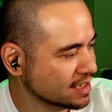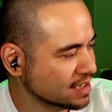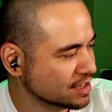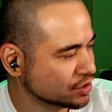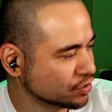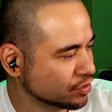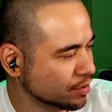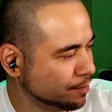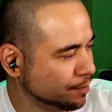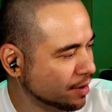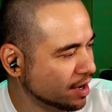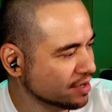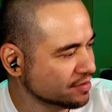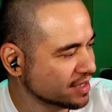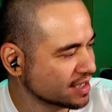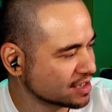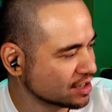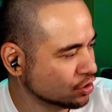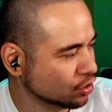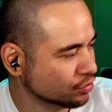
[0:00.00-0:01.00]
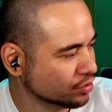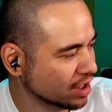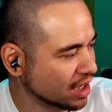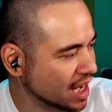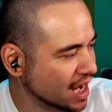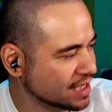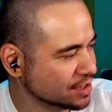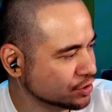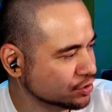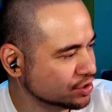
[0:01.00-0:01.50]
So the part that's along the
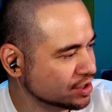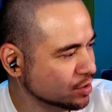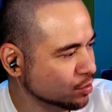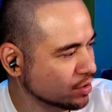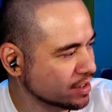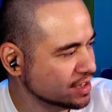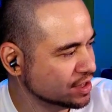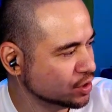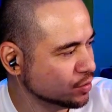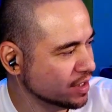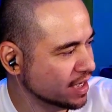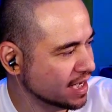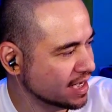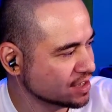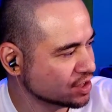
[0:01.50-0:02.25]
lines, you see what he's doing here?